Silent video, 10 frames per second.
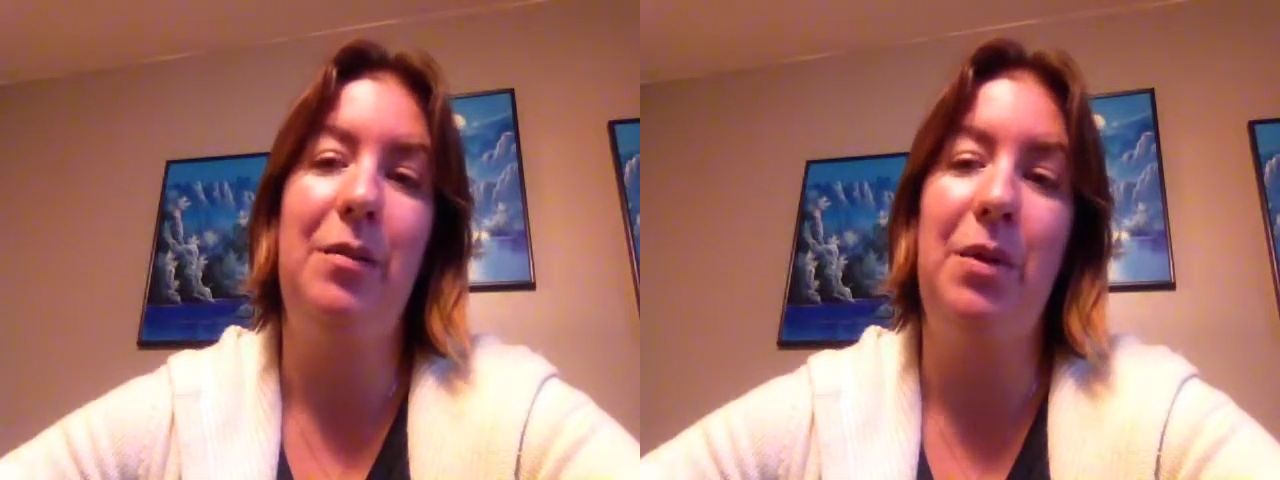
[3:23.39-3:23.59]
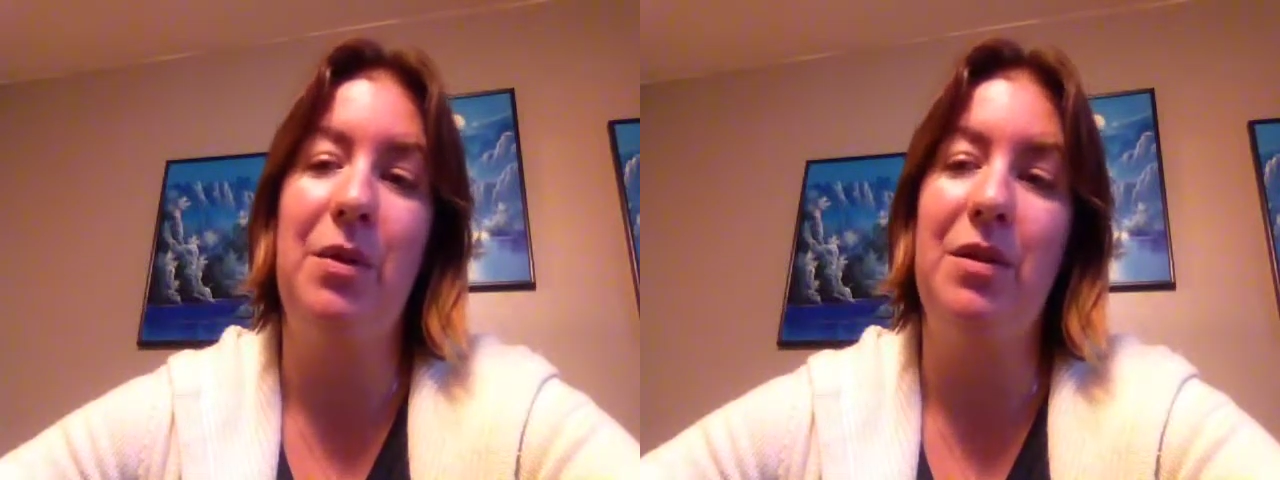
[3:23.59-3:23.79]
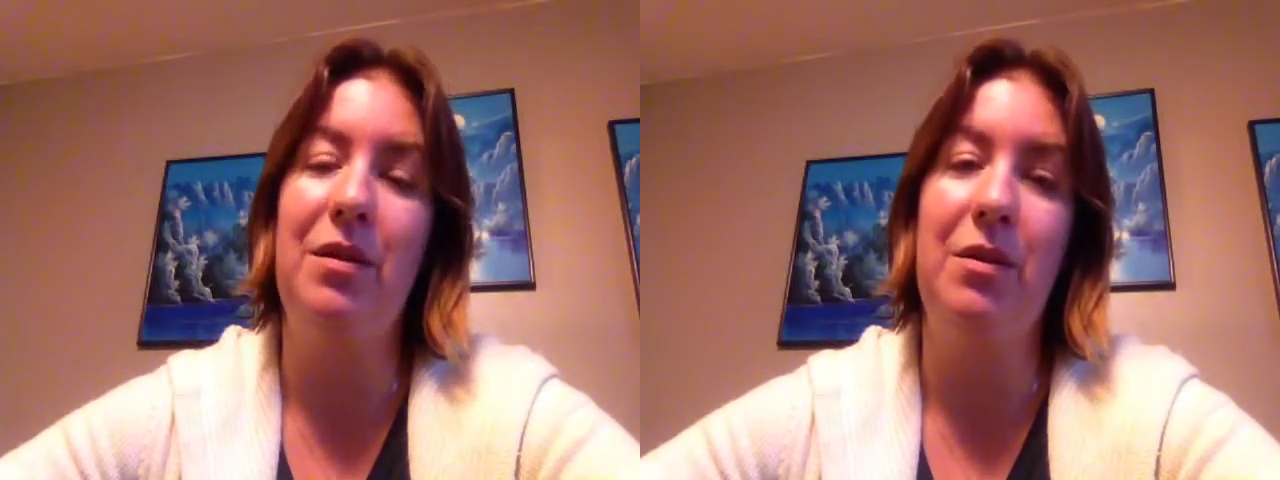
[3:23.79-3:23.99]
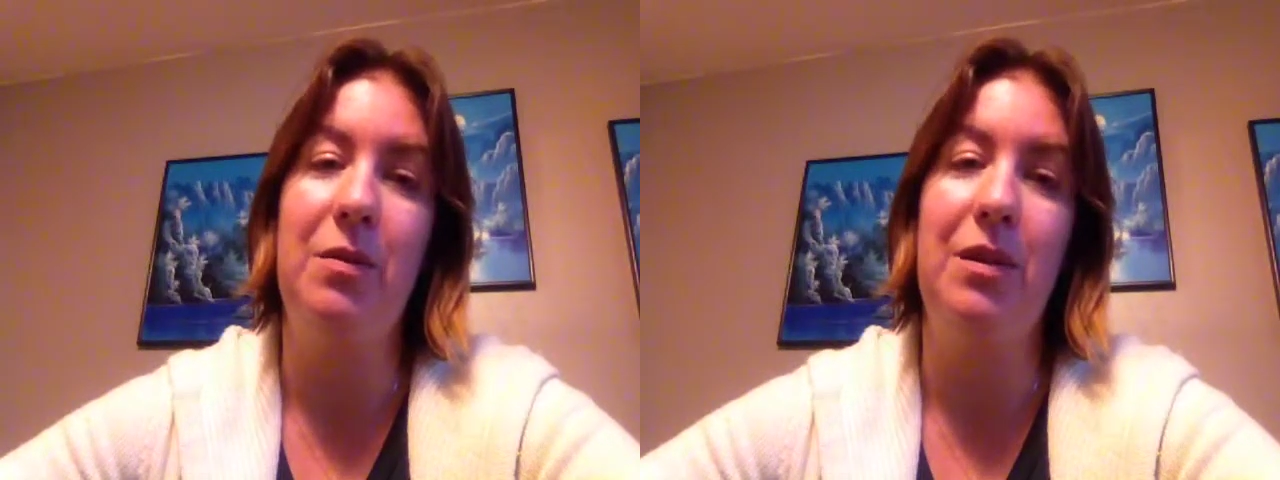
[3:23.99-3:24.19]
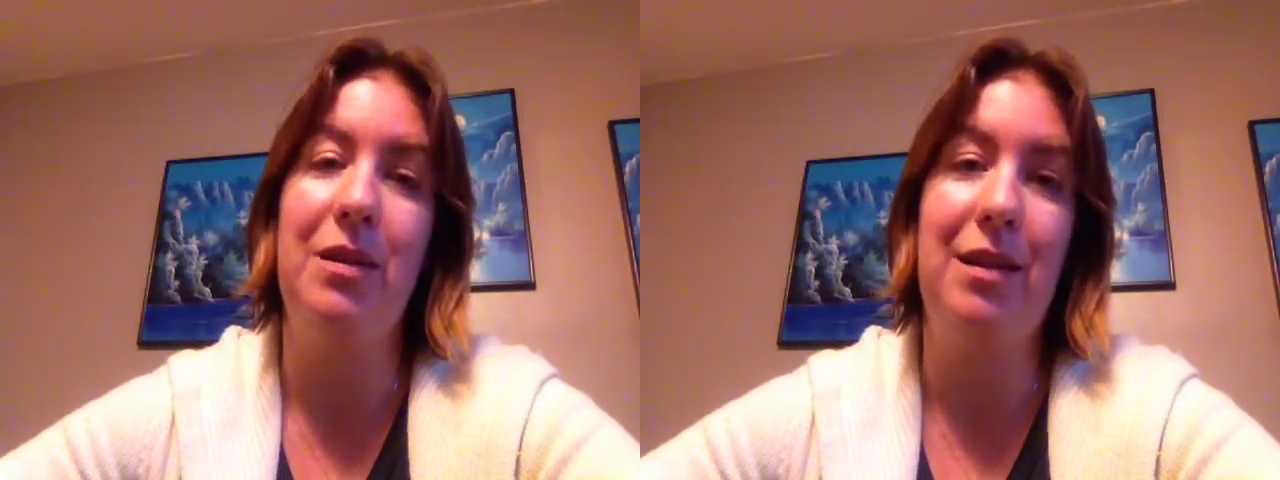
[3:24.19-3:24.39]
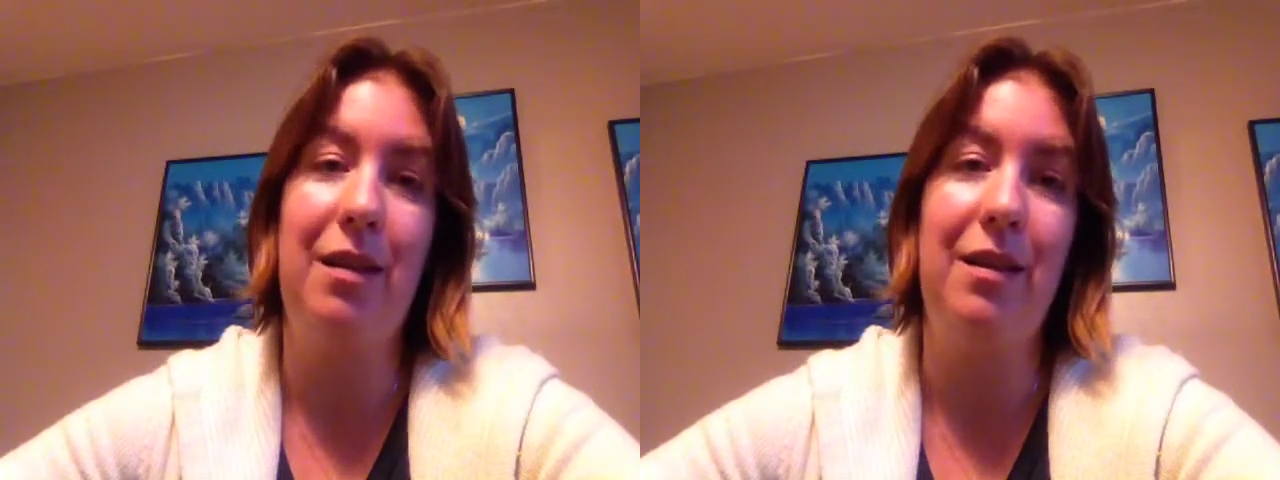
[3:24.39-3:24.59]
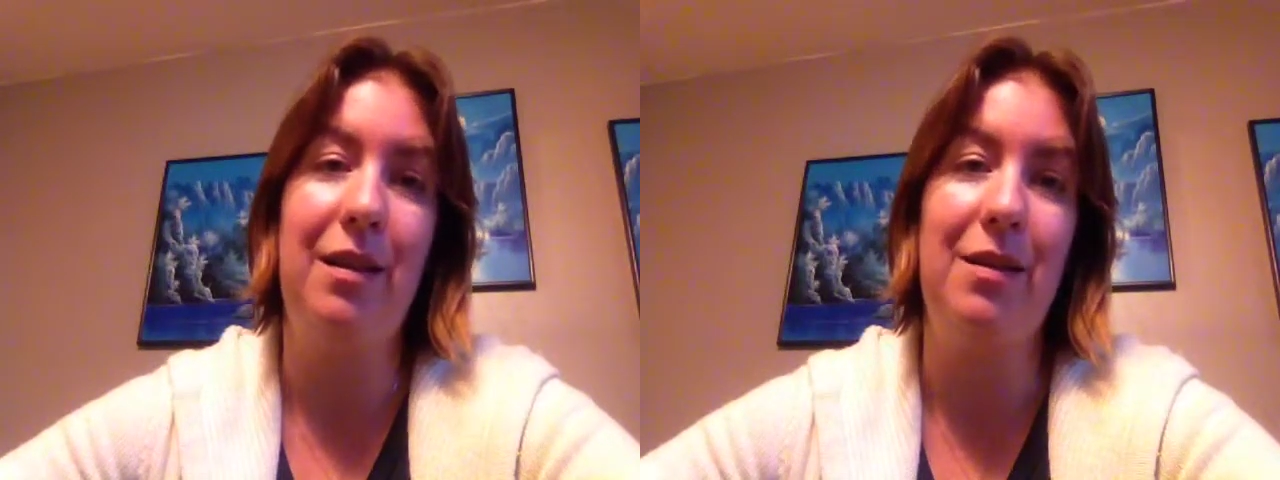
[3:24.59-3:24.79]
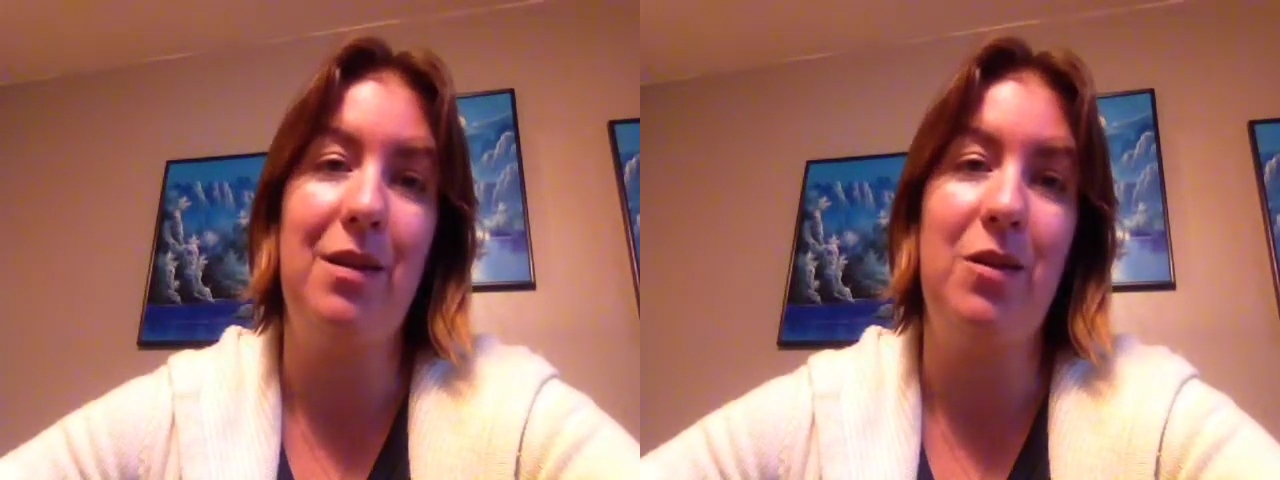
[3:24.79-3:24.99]
person who was selling
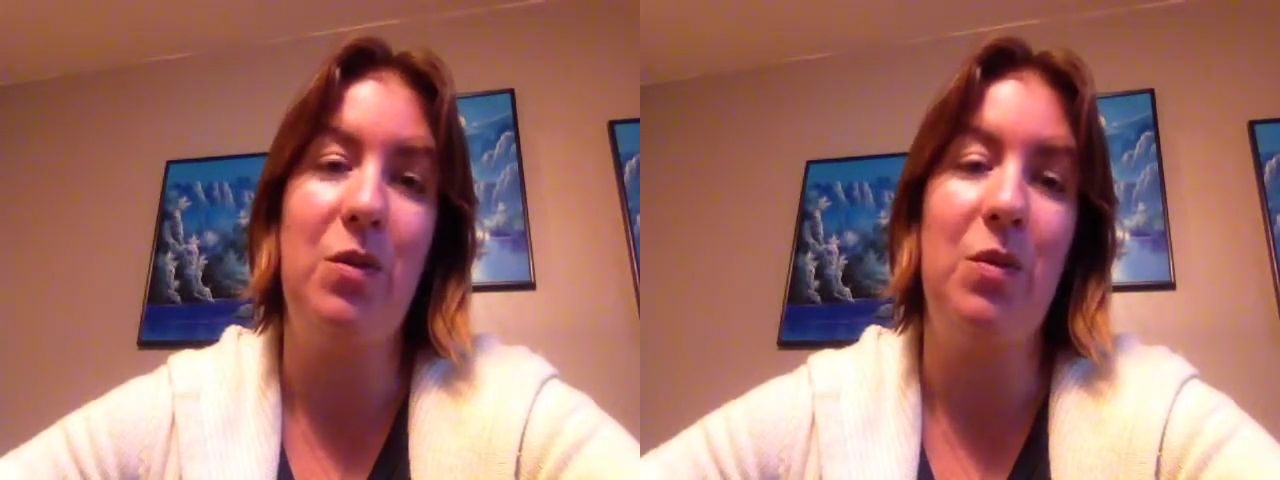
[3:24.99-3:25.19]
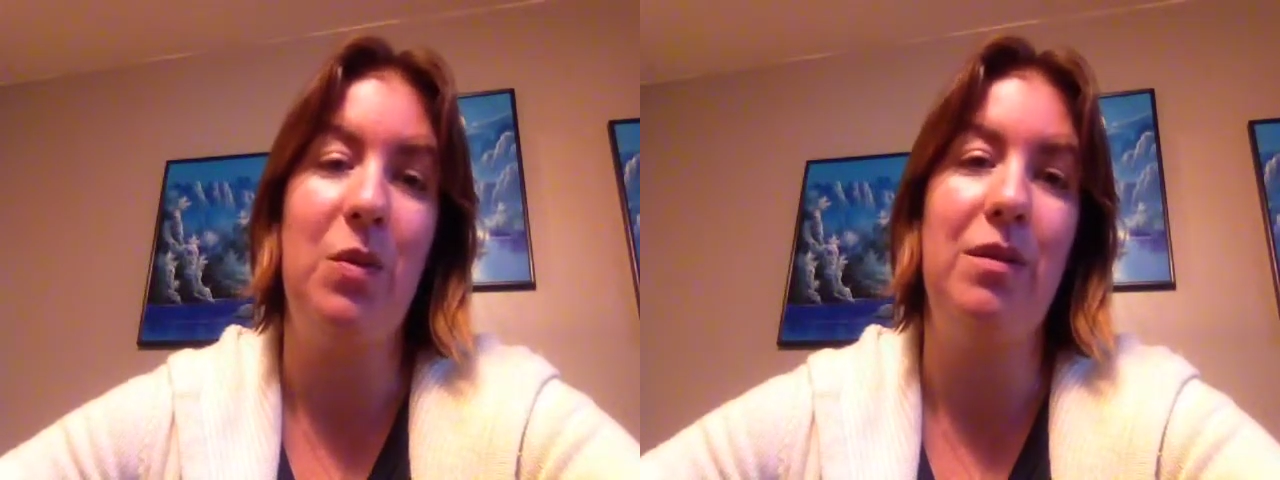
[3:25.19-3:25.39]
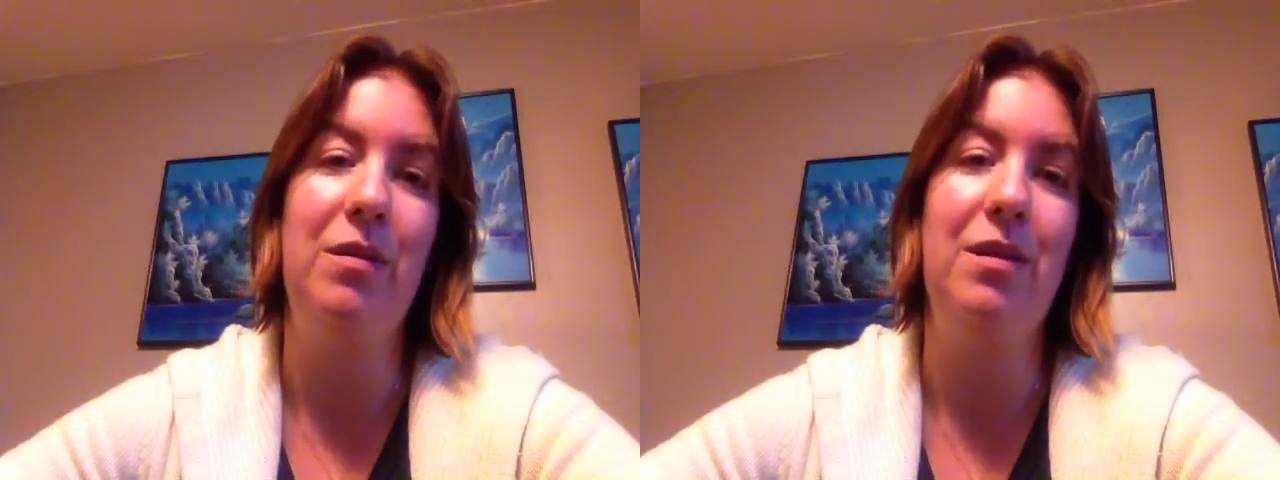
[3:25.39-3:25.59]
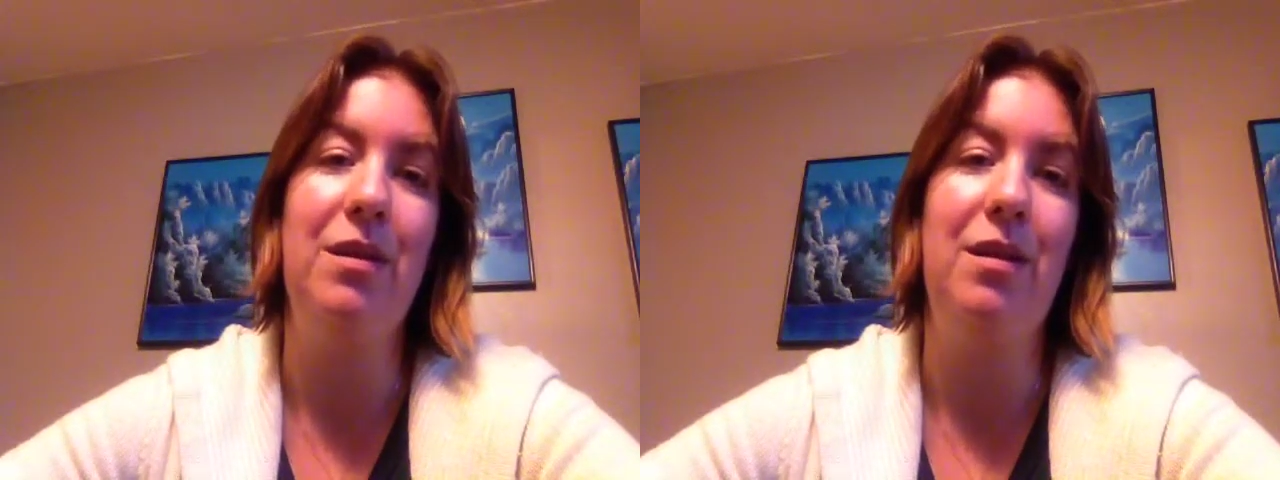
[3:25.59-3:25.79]
essential oils,